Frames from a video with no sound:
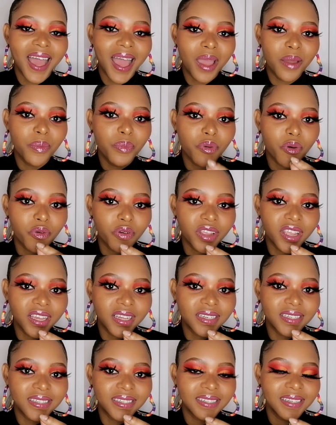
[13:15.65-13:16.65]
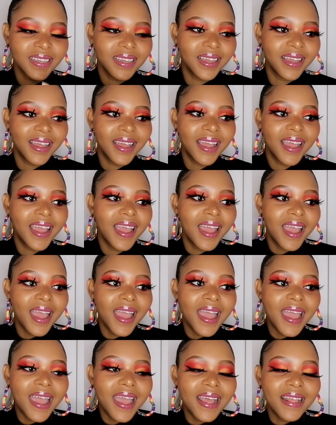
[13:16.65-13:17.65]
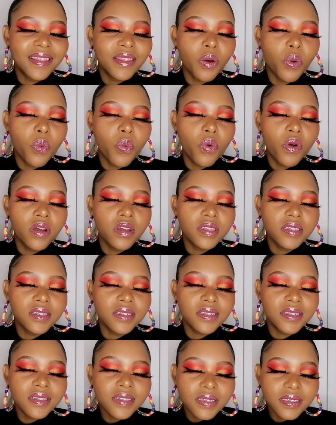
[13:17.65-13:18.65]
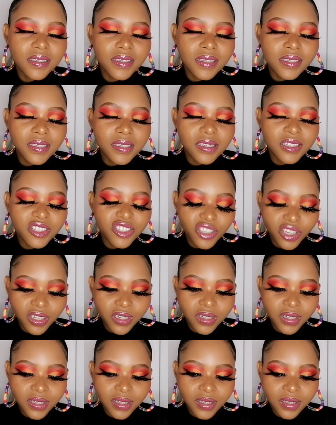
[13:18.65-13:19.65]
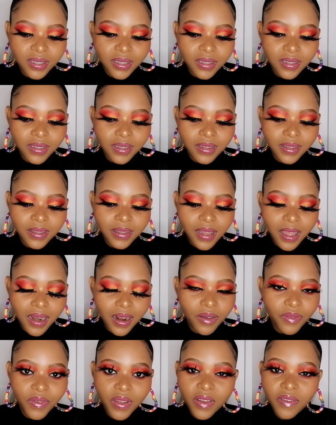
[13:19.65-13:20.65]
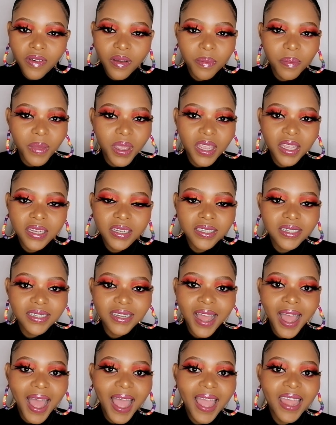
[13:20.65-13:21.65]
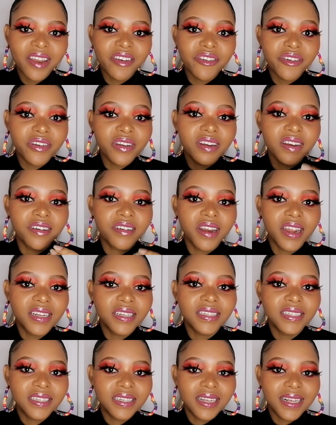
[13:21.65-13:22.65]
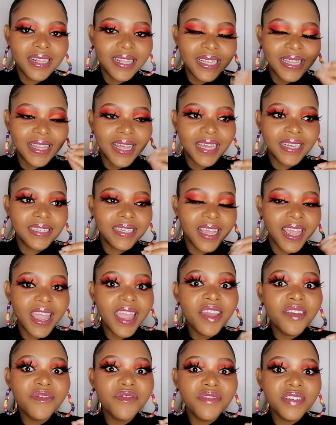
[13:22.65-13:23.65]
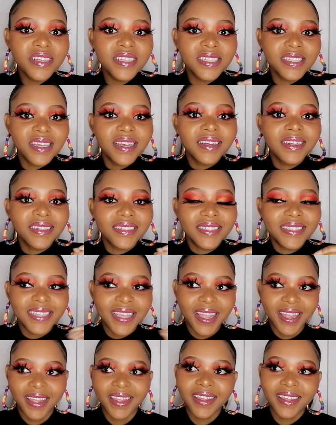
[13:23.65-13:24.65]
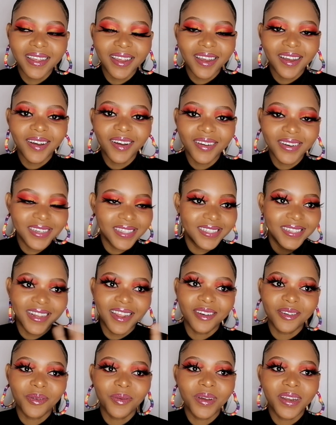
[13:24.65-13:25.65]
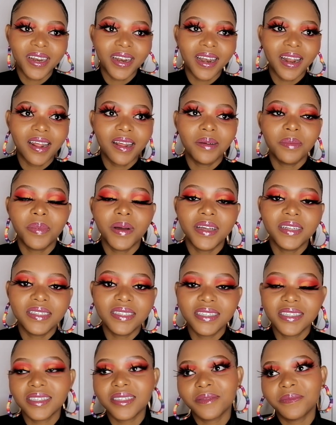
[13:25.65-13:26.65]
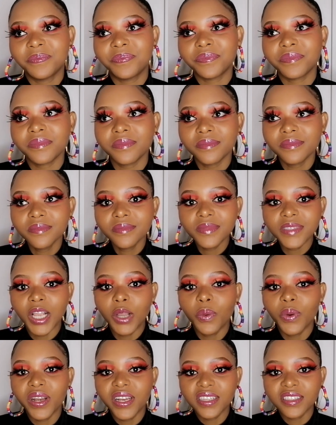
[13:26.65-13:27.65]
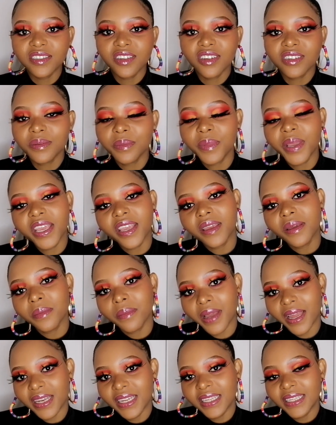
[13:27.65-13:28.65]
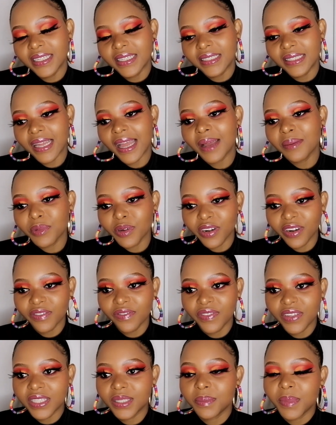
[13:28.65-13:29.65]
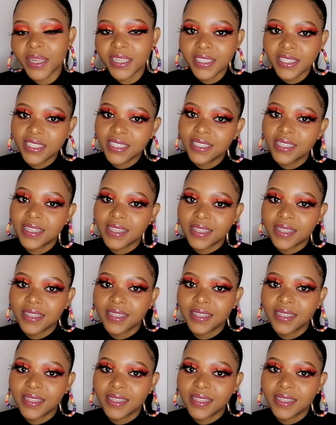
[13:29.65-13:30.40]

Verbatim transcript: I broke it. The worst decision that I've ever made. I regret that every single day. Honestly, I don't want to lie, but when I start making money, I'm gonna fix my teeth.